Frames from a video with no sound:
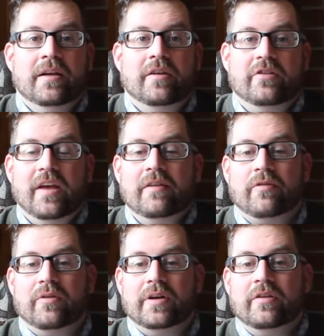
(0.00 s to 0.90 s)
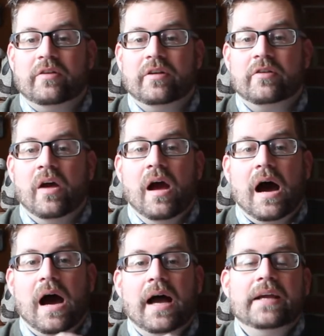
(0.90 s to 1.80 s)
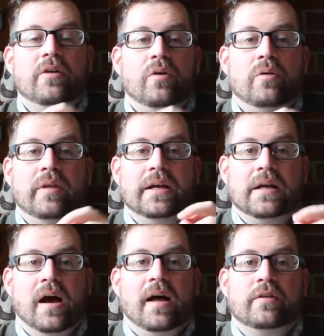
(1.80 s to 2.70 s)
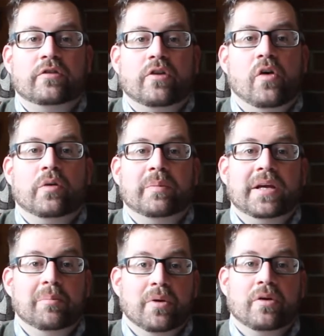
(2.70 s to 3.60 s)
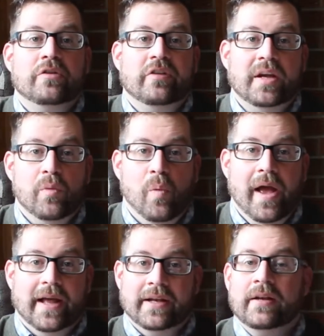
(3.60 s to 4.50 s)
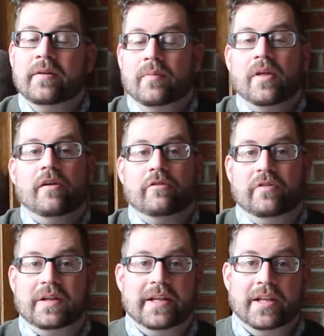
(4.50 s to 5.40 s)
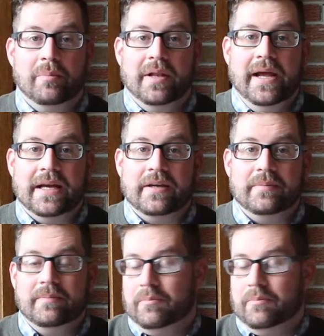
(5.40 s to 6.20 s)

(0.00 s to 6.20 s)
To say, for instance, I know that God showed me mercy when, fill in the blank.